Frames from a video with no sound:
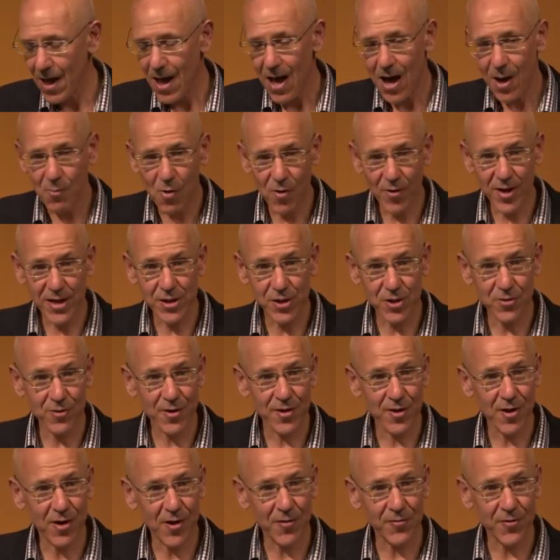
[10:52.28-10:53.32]
And what they do
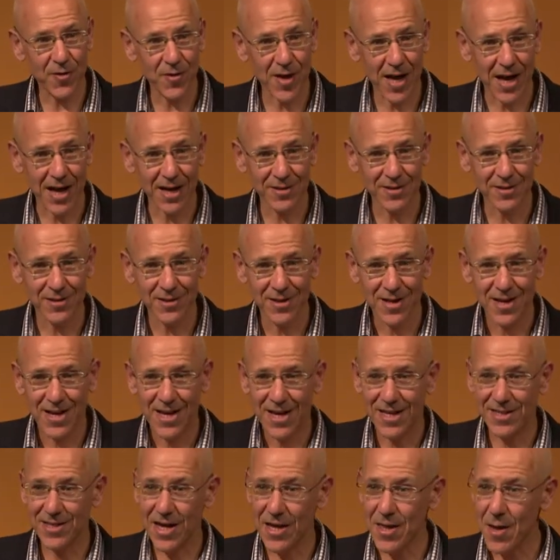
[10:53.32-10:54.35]
after that
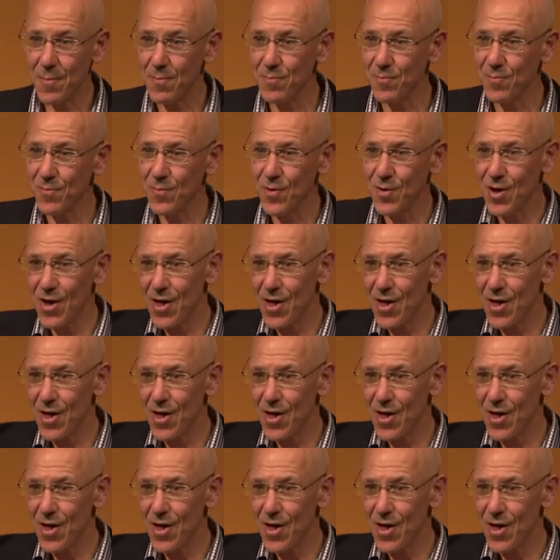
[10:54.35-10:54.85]
is they then